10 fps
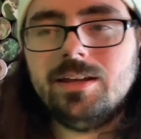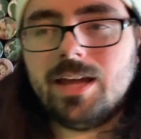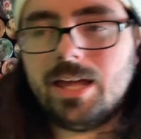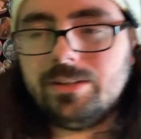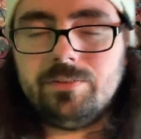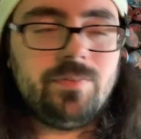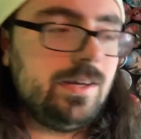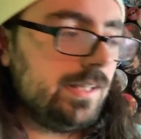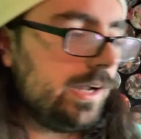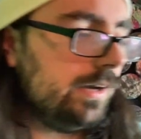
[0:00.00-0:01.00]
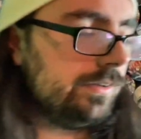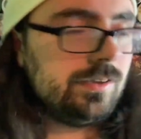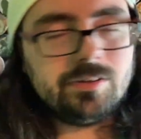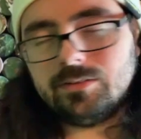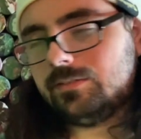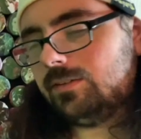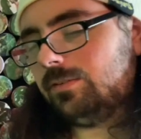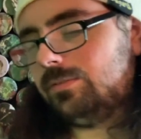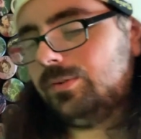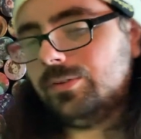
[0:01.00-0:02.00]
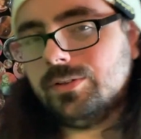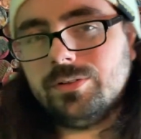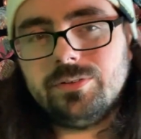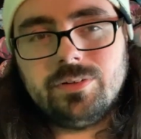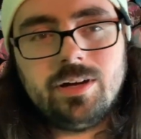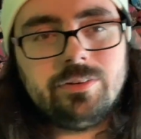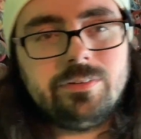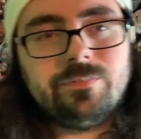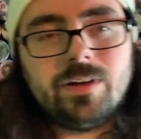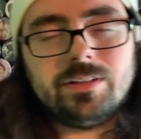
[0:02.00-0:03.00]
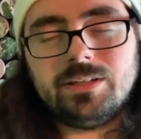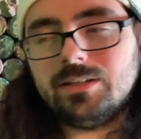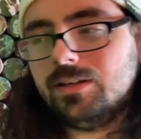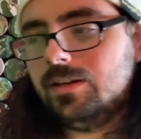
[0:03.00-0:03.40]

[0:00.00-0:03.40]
And stuff finally, like, oh, you just Wulu. Oh, you finally.